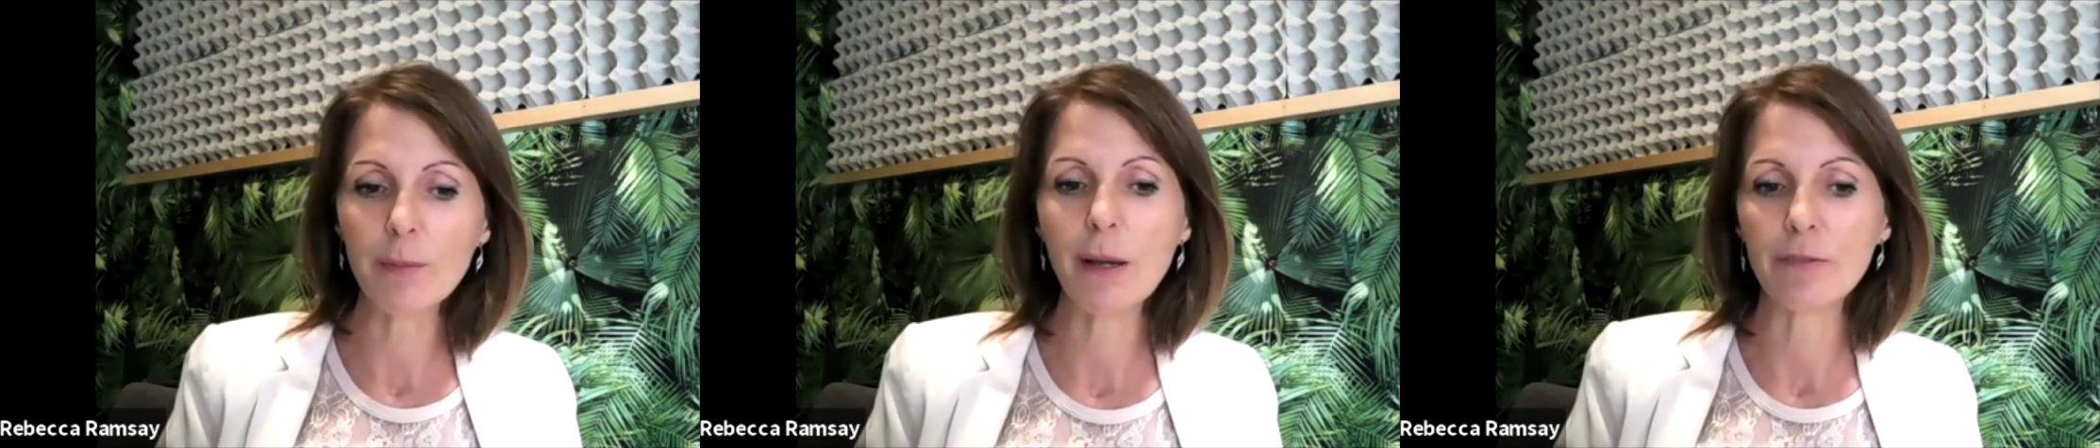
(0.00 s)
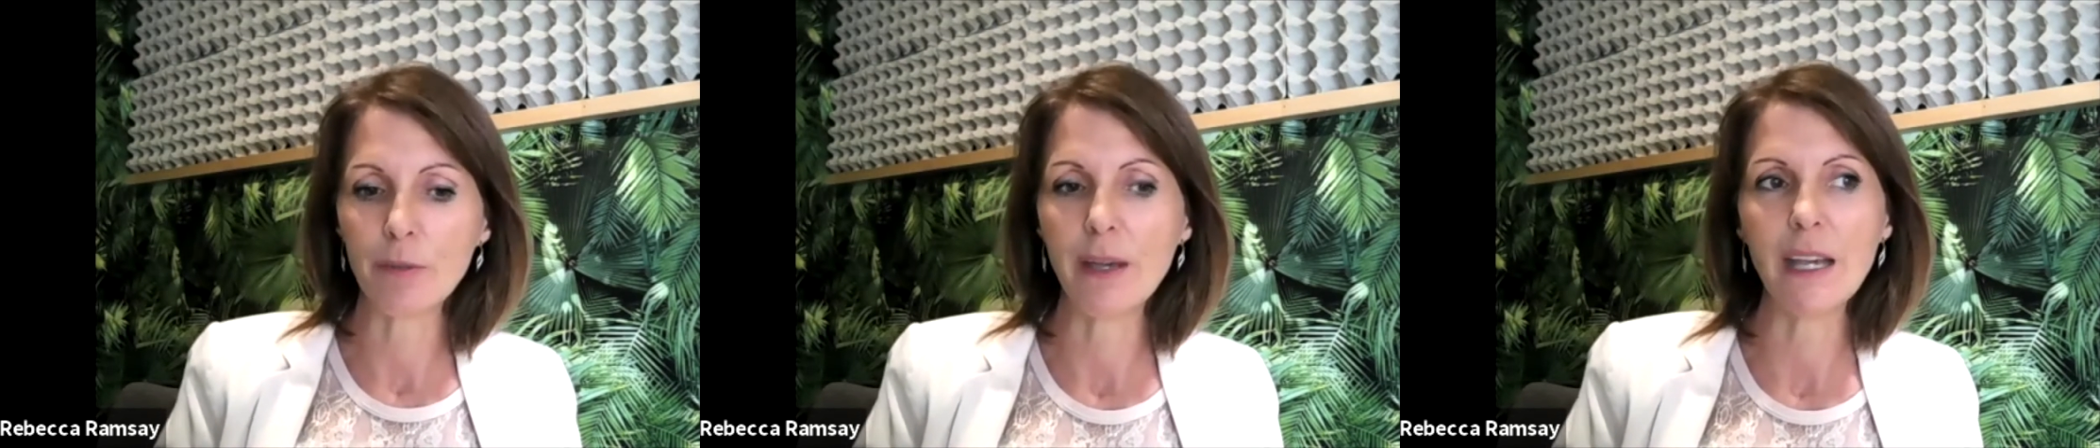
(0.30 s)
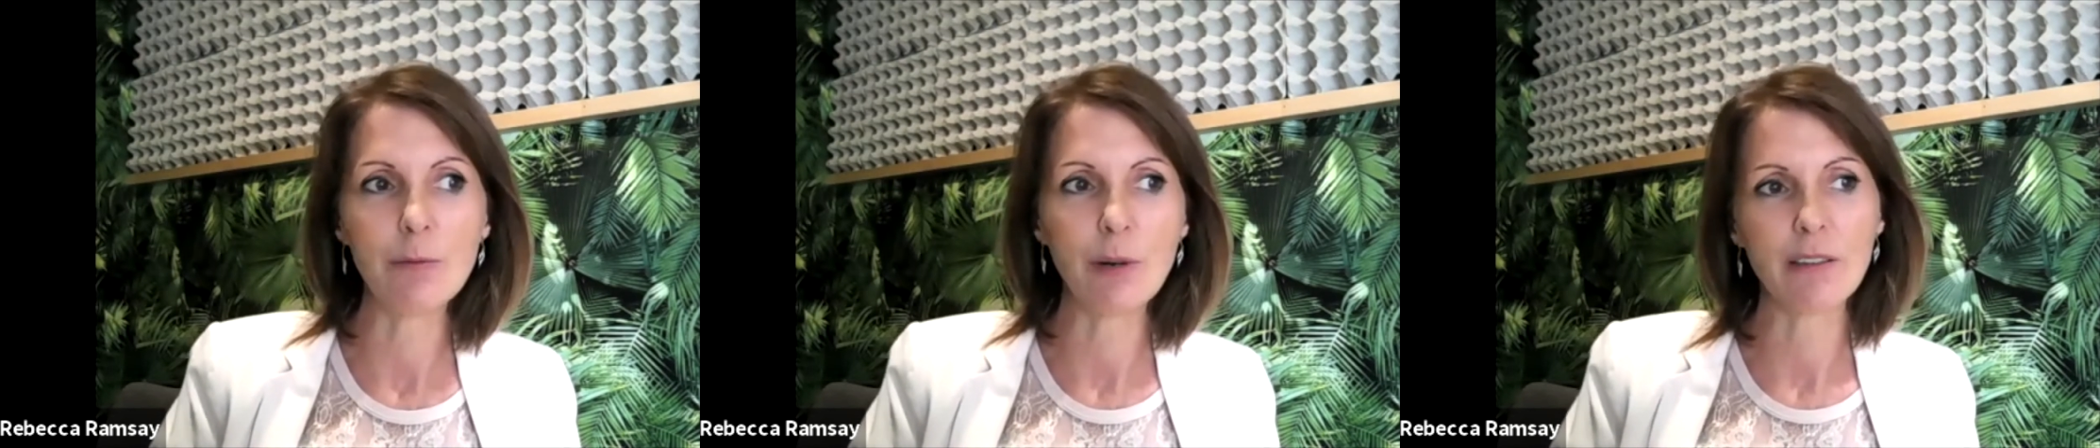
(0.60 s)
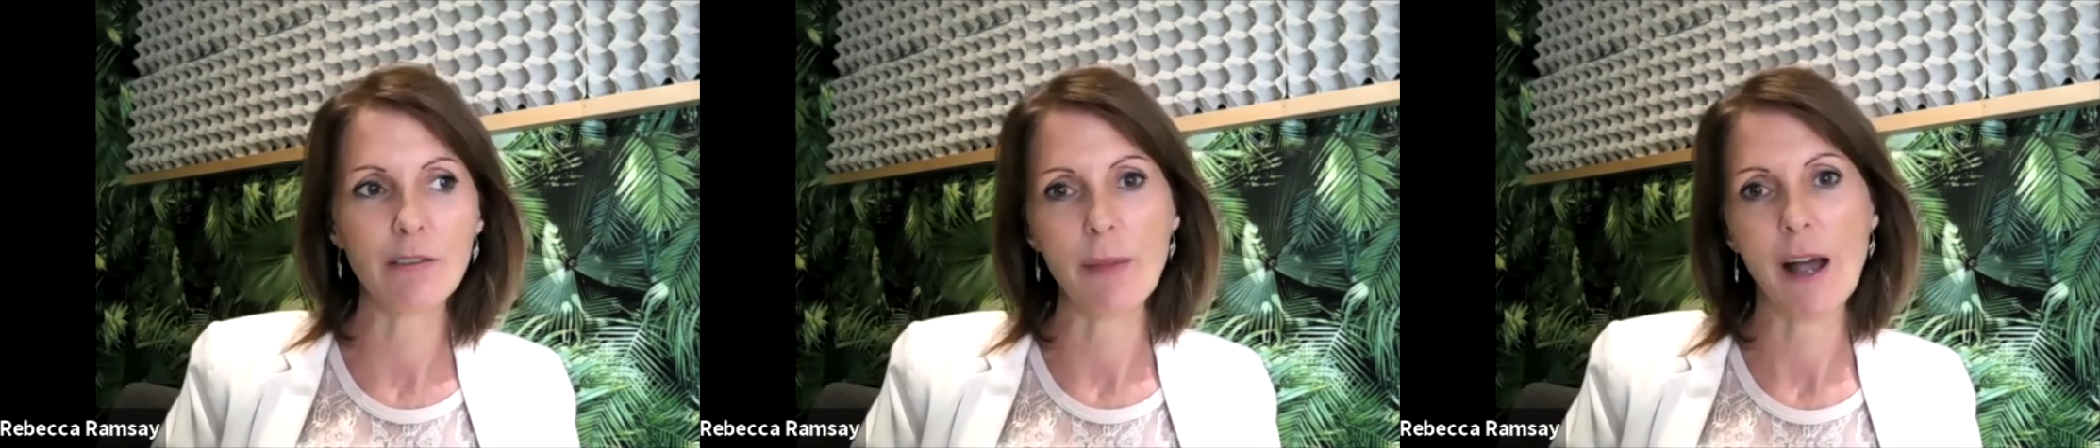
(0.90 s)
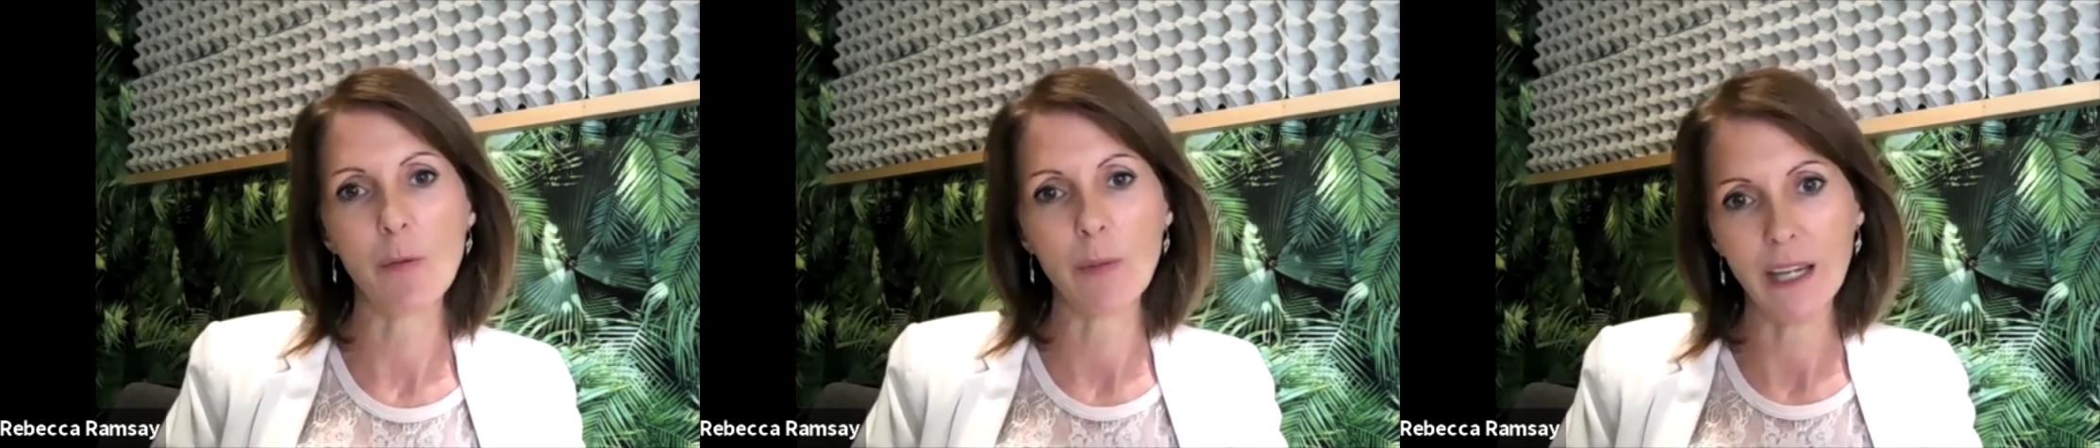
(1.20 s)
But for me, whether I'm
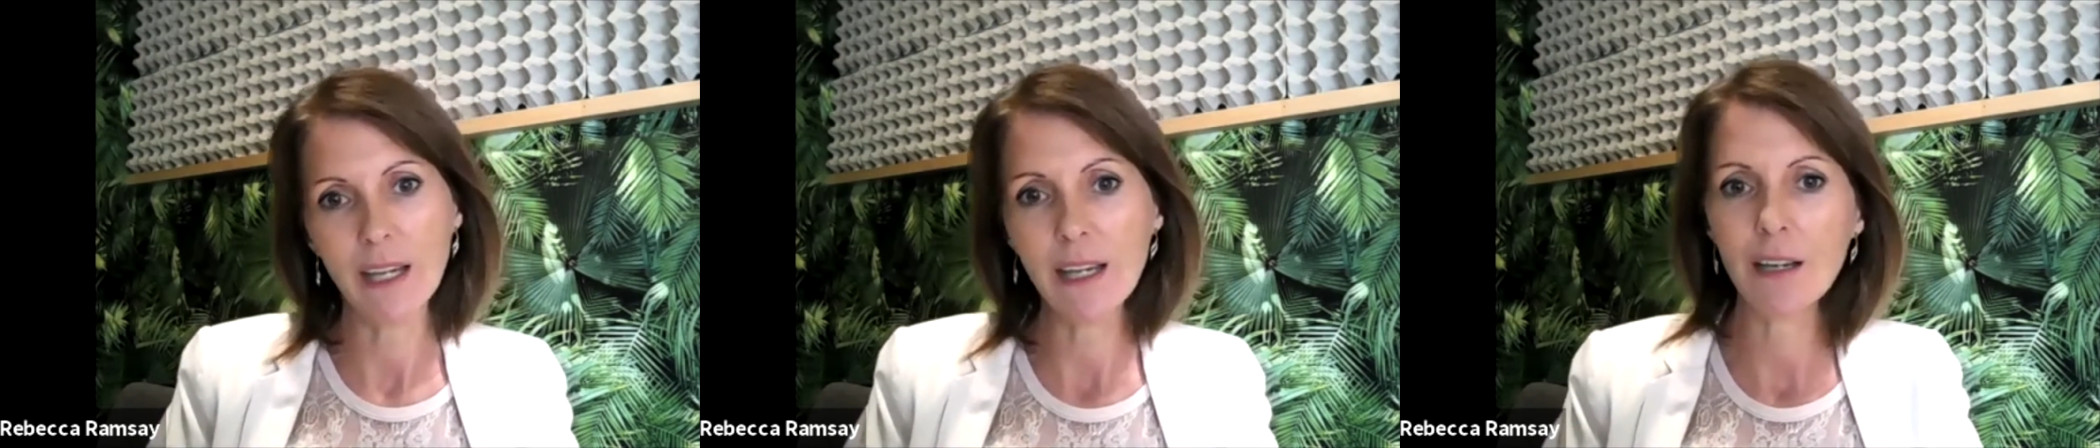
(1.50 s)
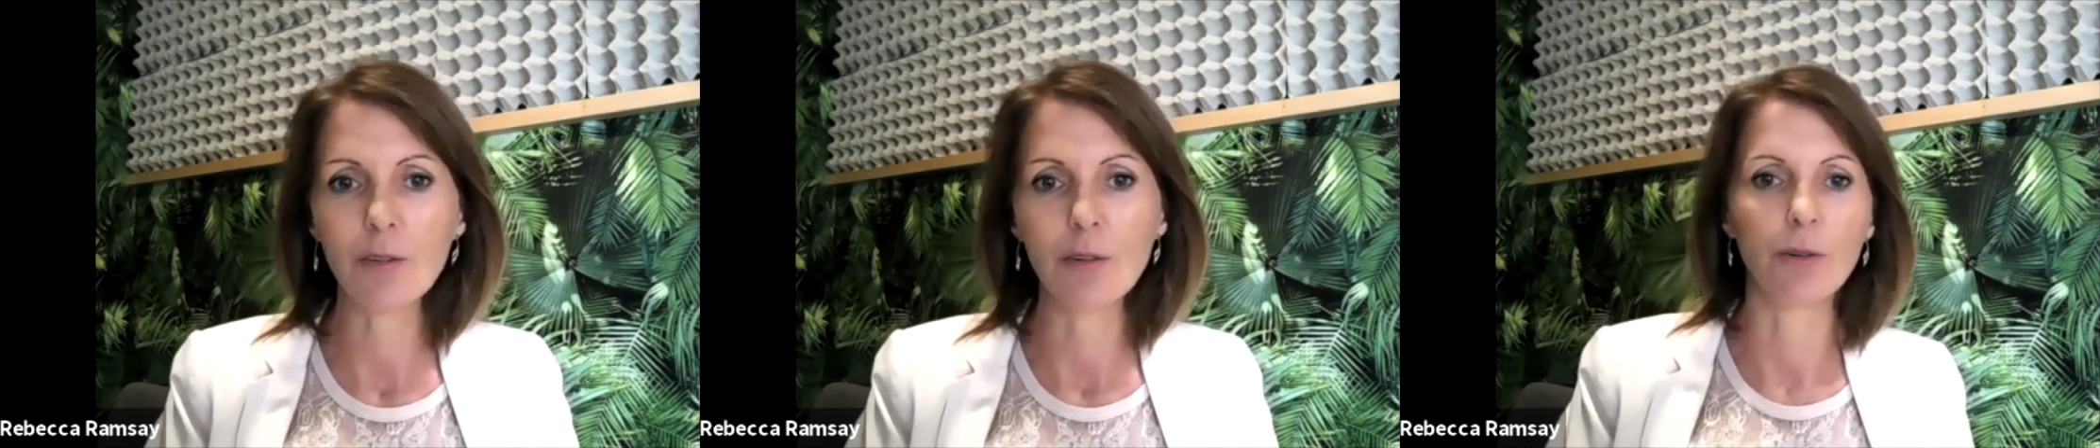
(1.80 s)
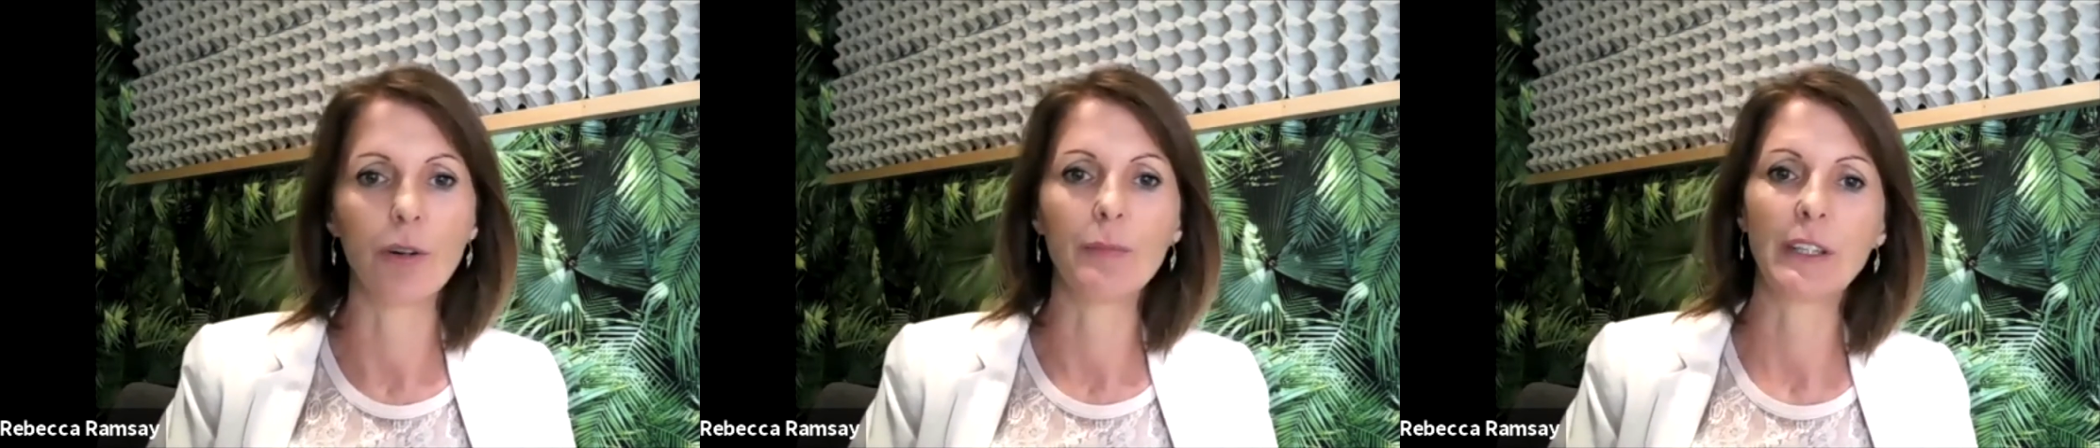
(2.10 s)
helping here or,